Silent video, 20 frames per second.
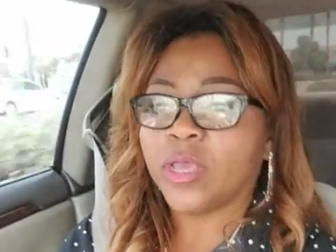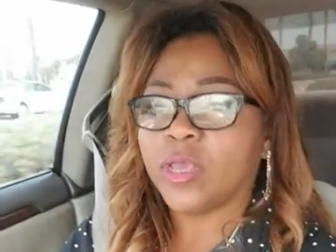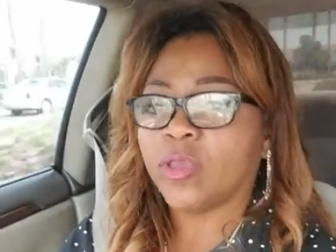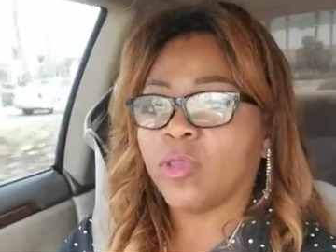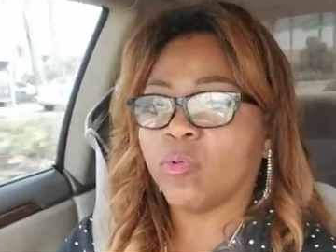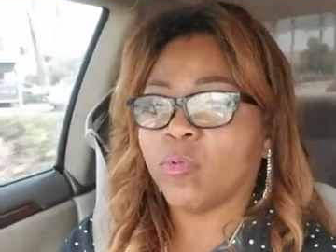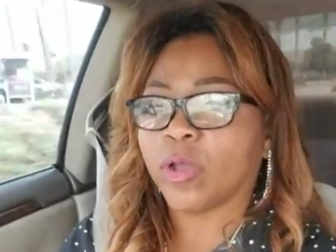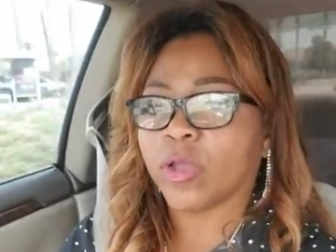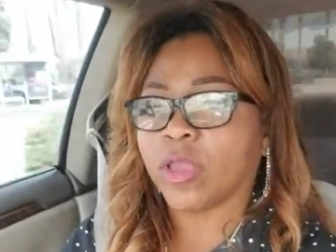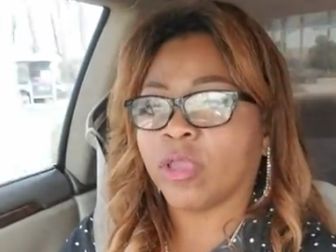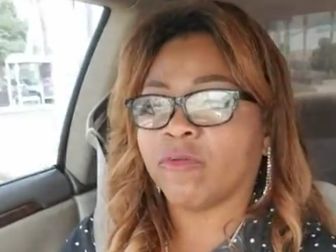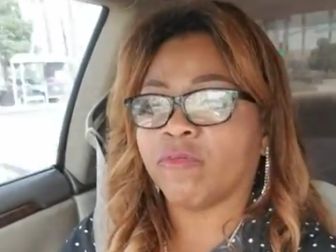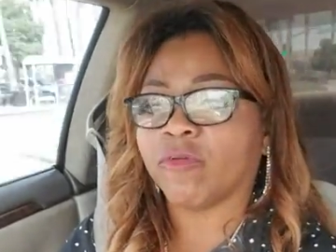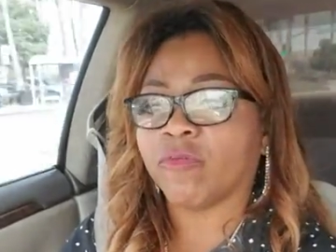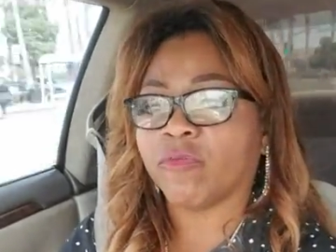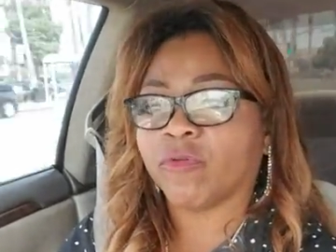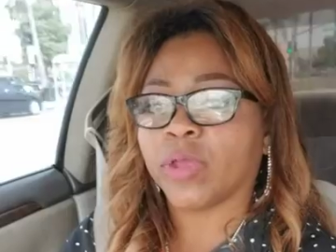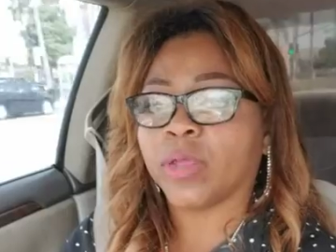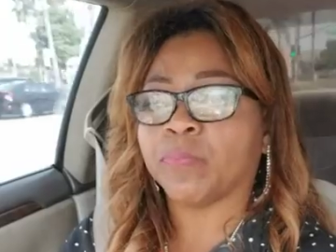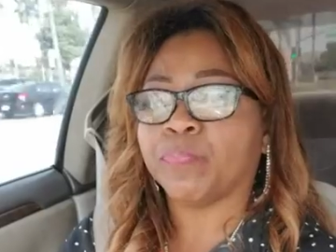You're working for
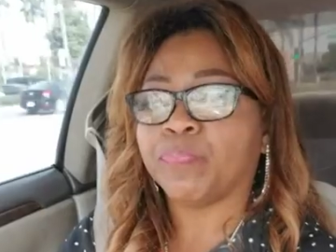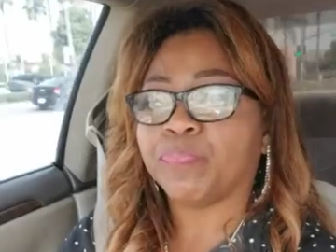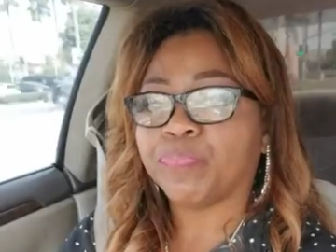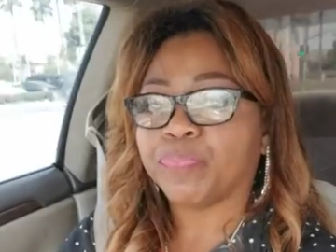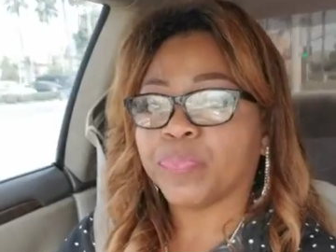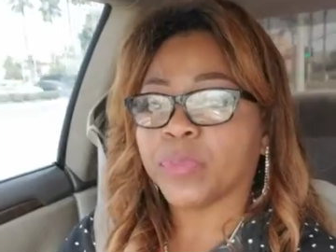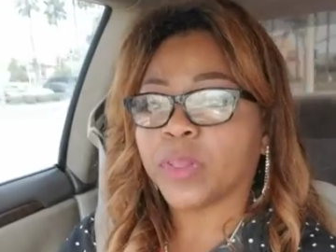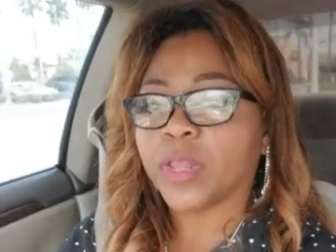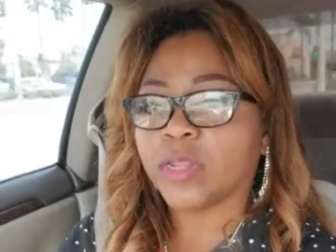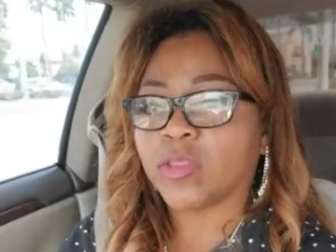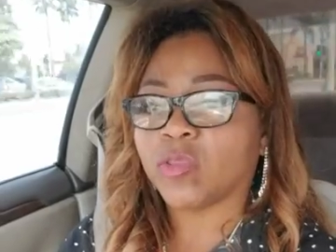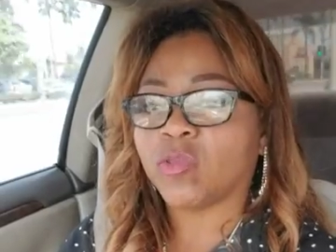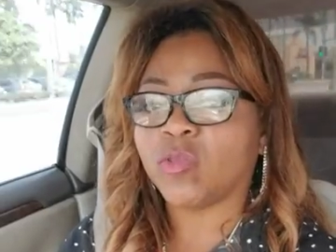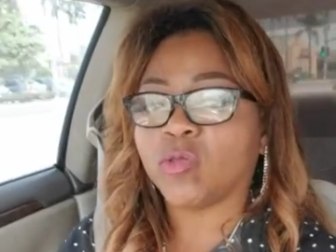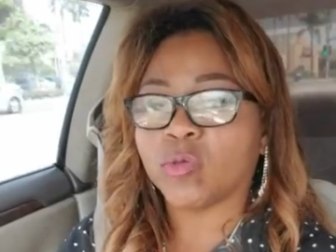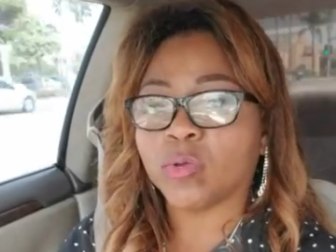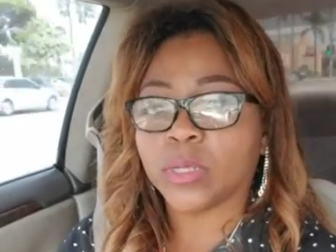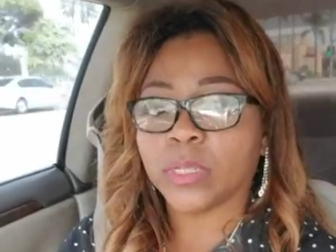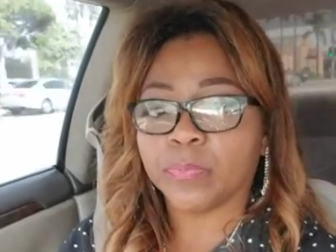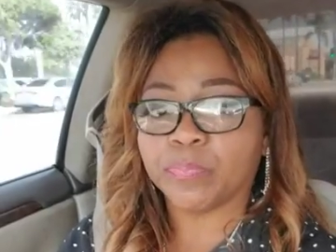free. Let's do it.